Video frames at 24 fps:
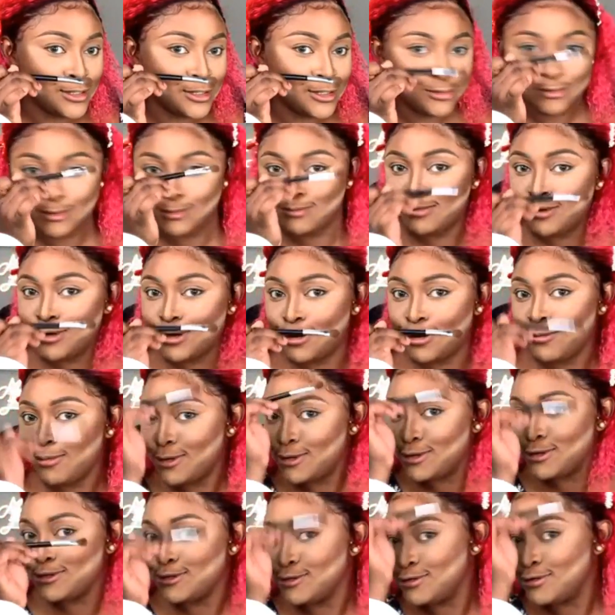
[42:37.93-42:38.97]
I just want to put it up
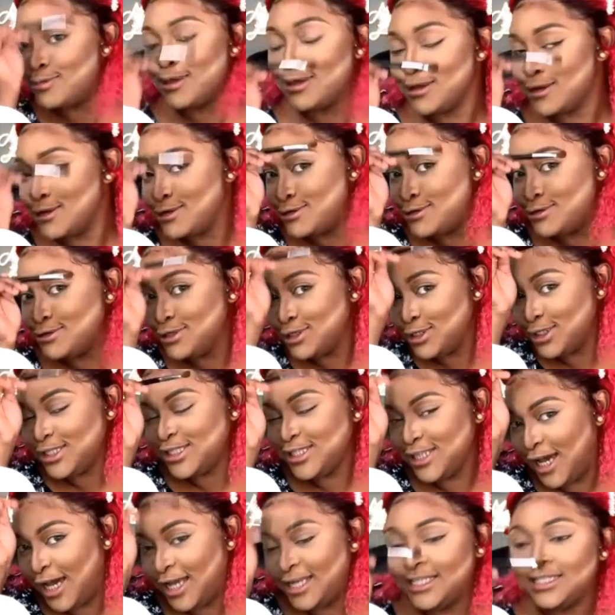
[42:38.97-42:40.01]
a little bit.
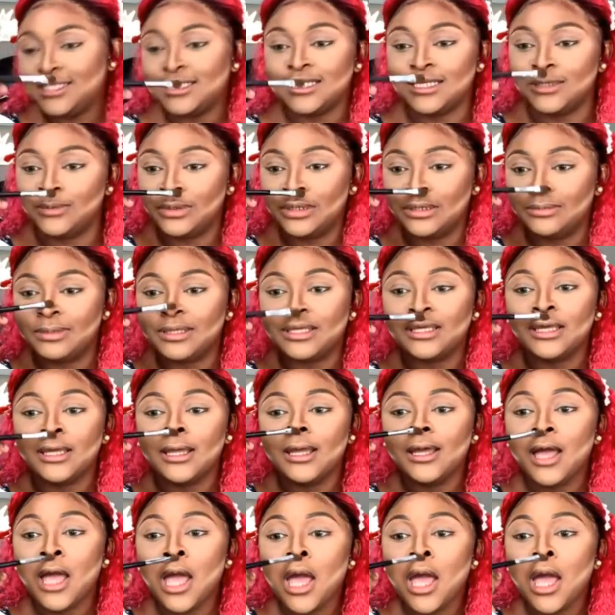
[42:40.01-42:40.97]
Just tiny it when it be.